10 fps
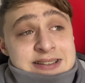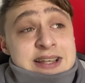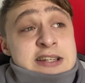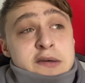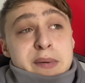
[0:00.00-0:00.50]

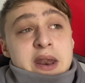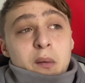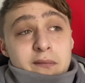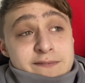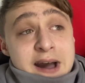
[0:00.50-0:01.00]
has been a
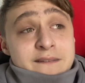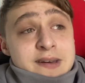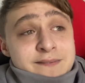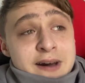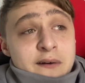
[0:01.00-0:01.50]

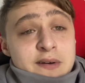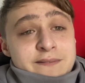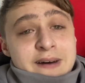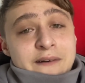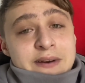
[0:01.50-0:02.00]
very very
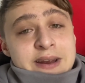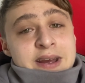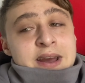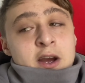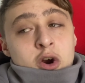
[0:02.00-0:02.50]
very
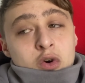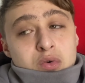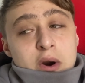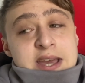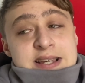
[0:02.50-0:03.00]

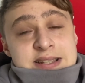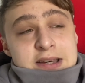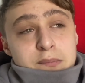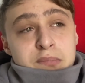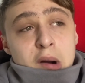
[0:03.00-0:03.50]

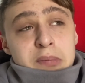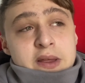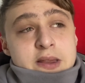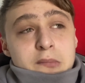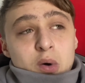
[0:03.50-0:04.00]
crazy,
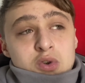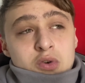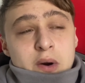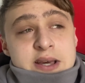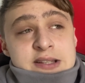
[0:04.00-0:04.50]
probably the most
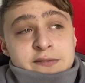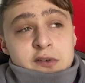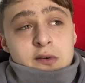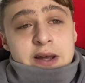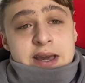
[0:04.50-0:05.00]
crazy
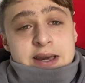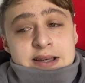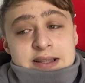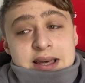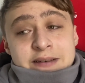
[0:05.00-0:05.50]
few
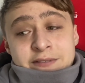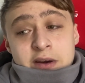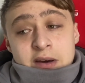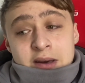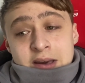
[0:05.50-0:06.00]
days if you
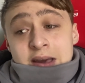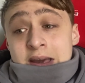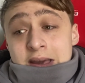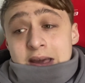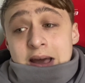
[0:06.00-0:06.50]

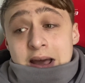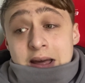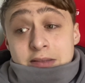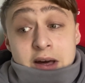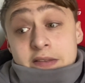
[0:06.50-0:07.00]

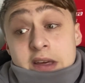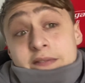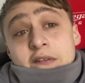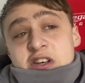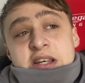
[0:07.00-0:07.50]
that you've
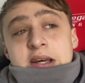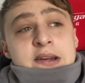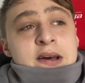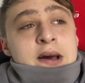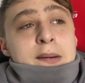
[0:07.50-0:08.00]
ever seen.
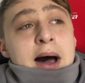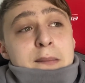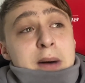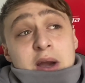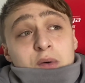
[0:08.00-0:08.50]

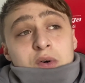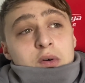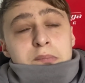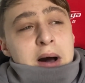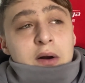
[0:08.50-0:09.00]
My uncle's
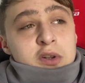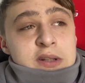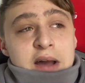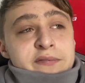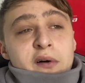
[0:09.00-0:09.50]

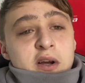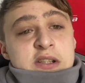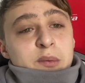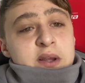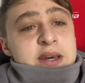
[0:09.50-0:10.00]
like
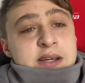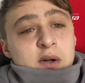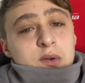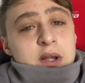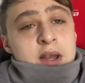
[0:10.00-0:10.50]
41 years
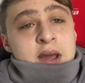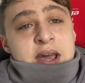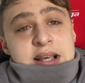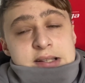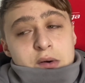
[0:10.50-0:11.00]
old, and
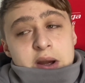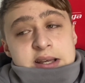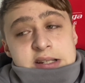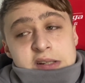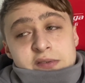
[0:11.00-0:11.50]
it's the
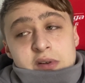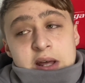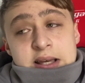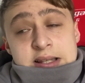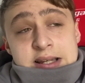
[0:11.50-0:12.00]
craziest few
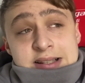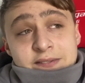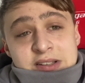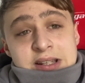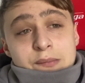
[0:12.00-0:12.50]
days he's
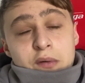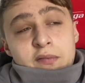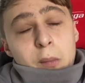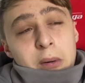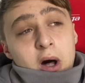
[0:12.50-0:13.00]
ever seen with
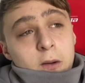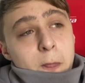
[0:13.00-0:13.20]
football.